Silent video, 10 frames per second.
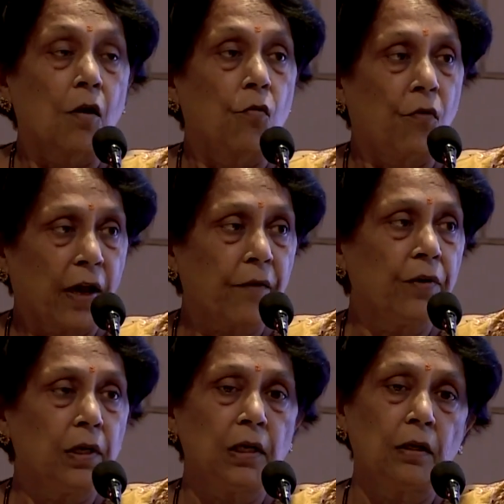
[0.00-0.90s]
Why
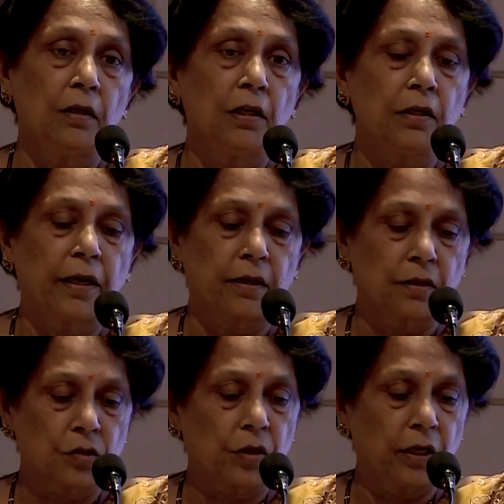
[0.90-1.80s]
we need carrier
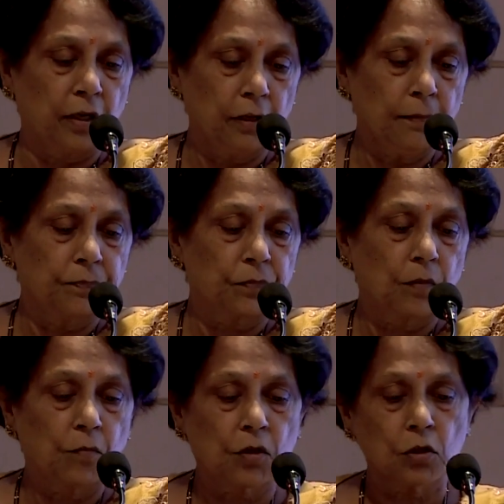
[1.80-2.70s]
screening?
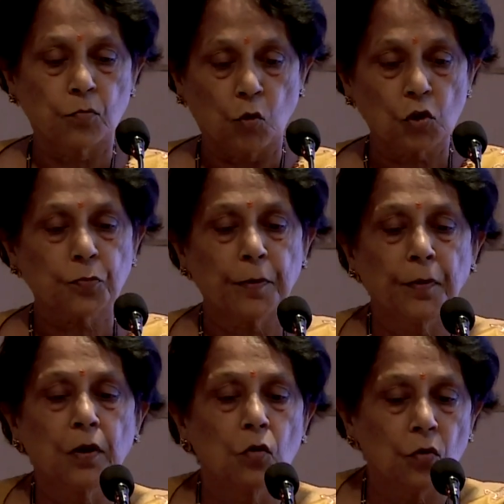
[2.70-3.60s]
Because most
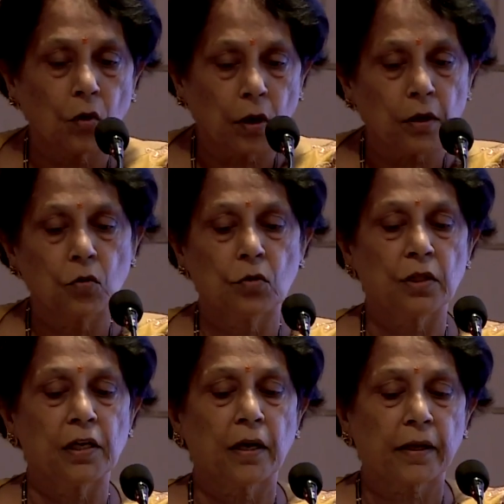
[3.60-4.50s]
people do not know
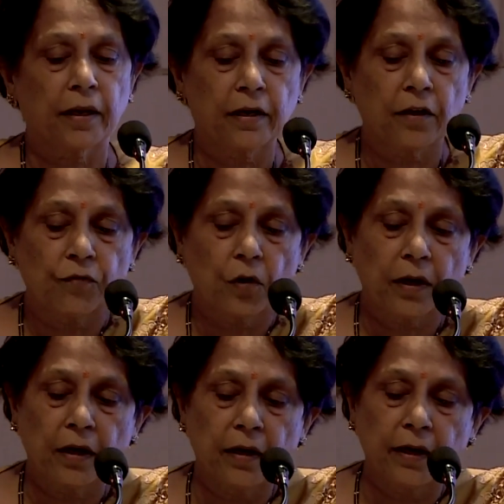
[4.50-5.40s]
they are a carrier for
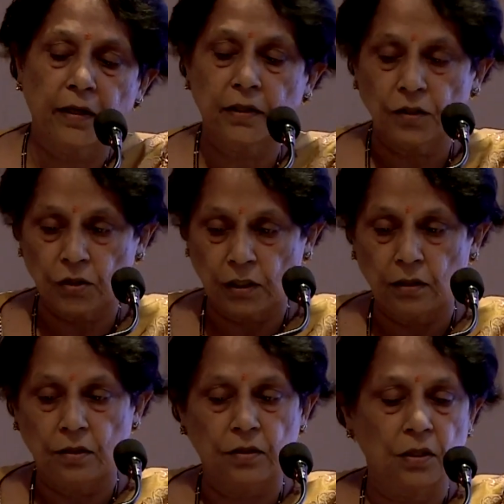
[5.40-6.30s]
inherited
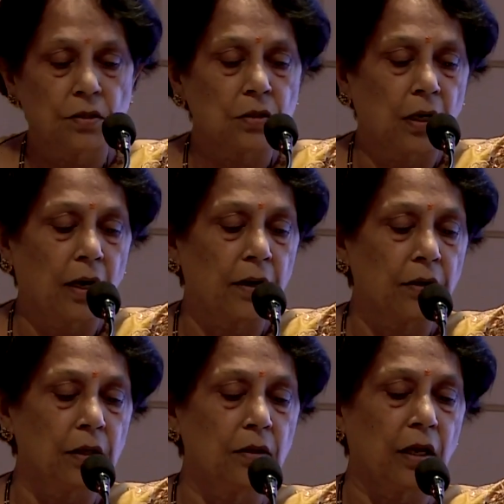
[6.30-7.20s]
gene disease
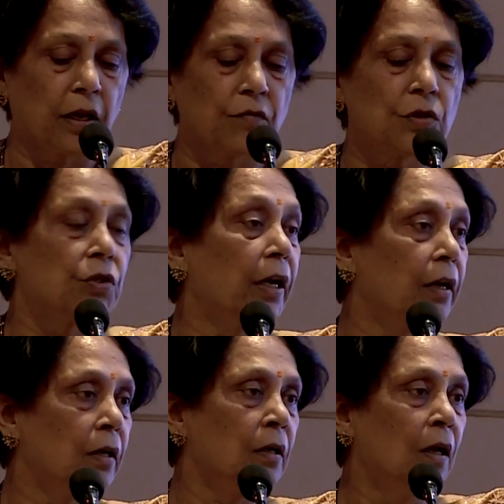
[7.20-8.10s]
until they have a
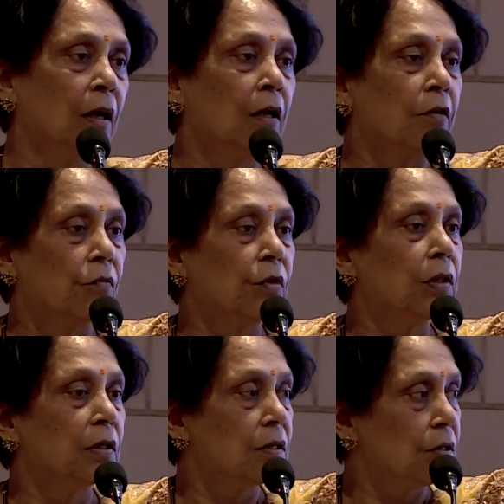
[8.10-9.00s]
child with
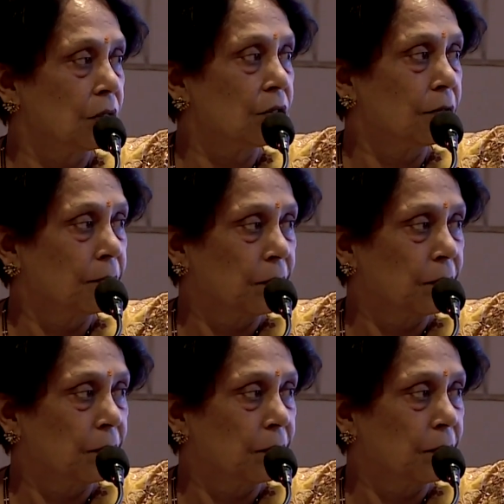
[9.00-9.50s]
the disease.